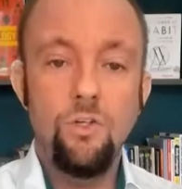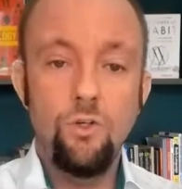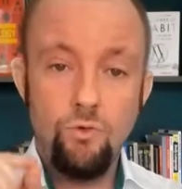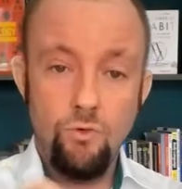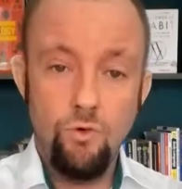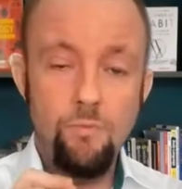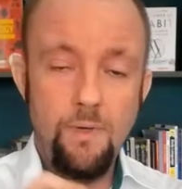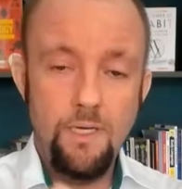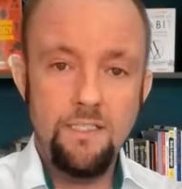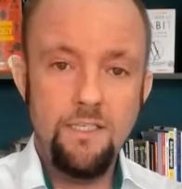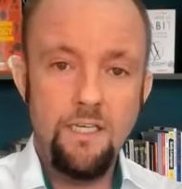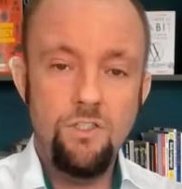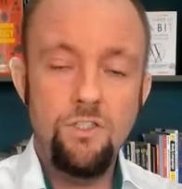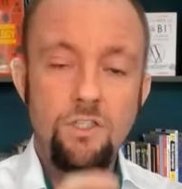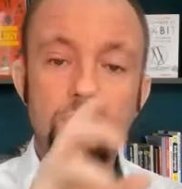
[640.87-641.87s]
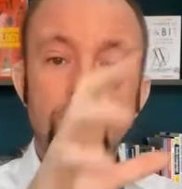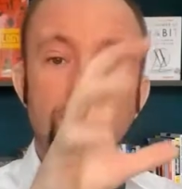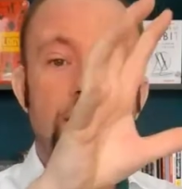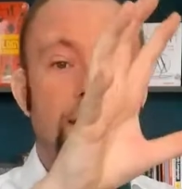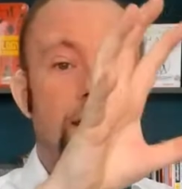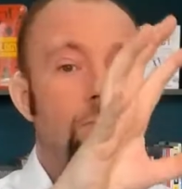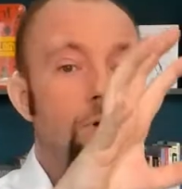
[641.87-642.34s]
Chrome extension to
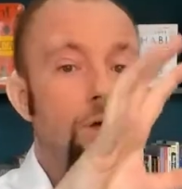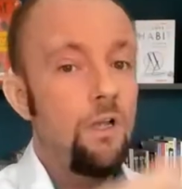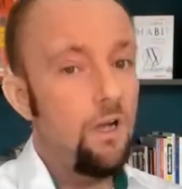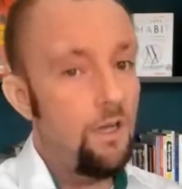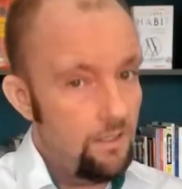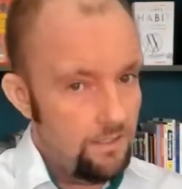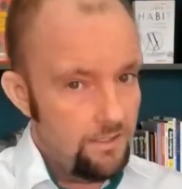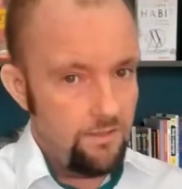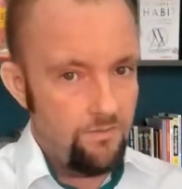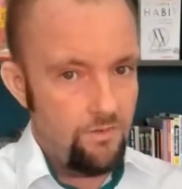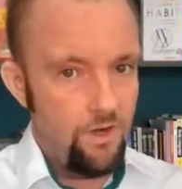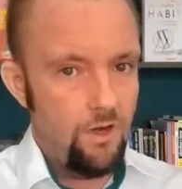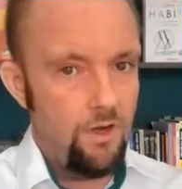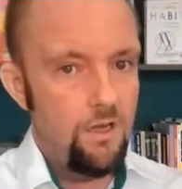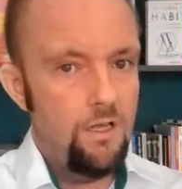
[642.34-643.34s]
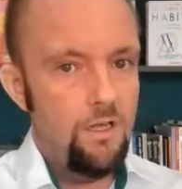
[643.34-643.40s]
find out what colors they've got.